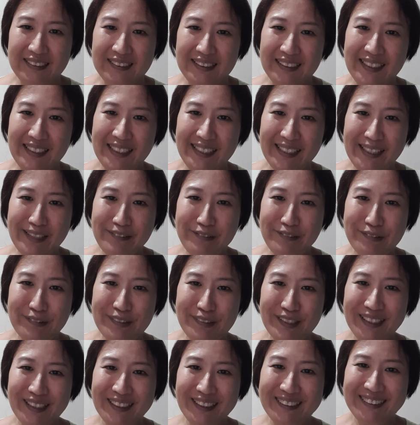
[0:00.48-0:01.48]
Hi
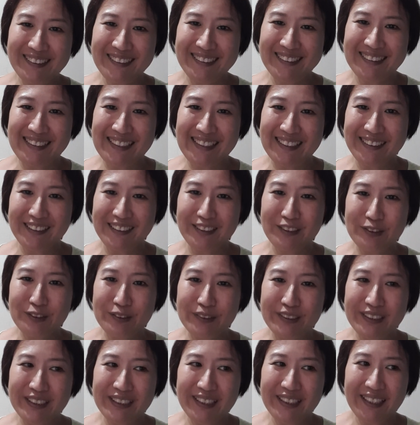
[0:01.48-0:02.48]
everyone, it's lesson
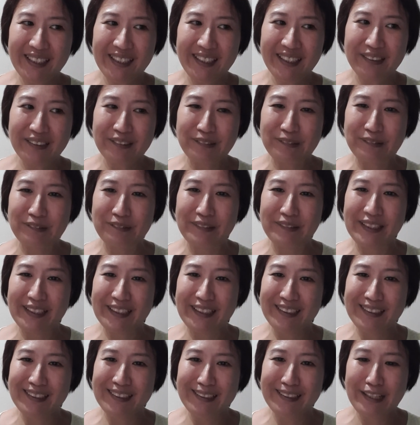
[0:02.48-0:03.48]
28 where
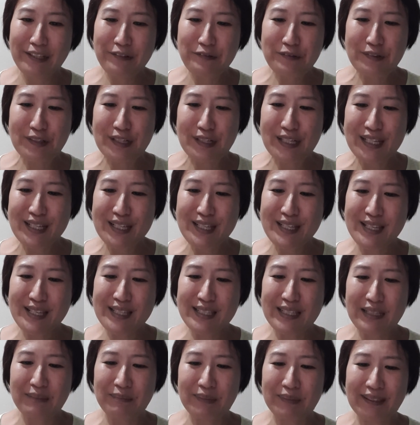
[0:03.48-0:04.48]
the learning focus
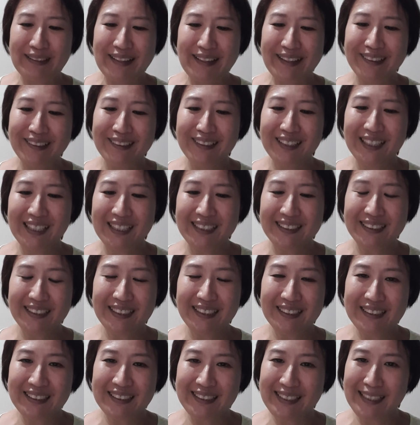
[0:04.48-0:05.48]
is about
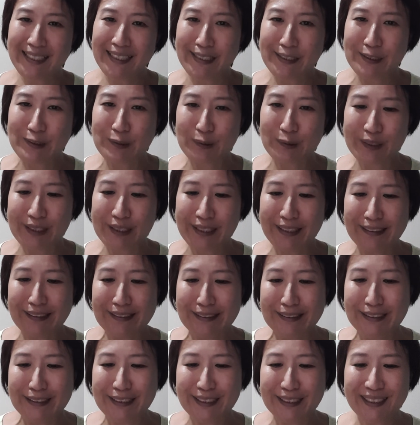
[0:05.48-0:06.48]
analyzing the Tai Sui
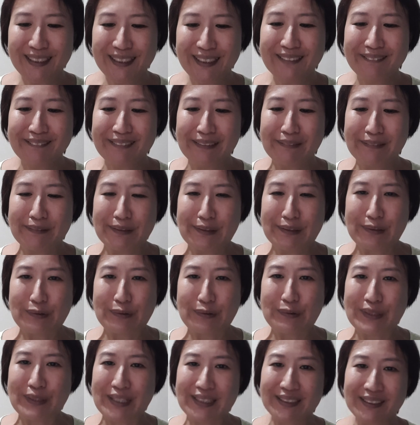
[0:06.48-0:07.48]
energy when we
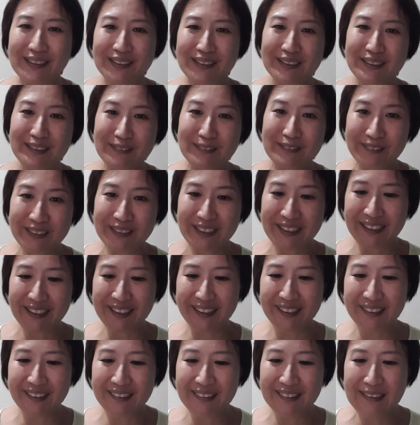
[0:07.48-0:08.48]
do destiny
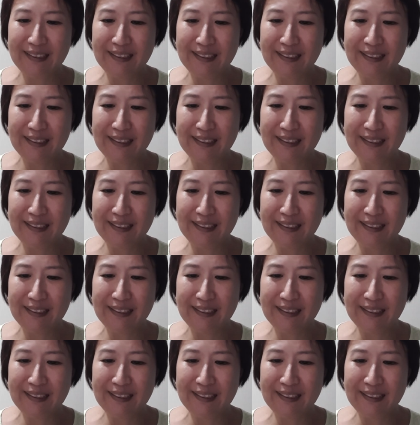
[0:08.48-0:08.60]
reading.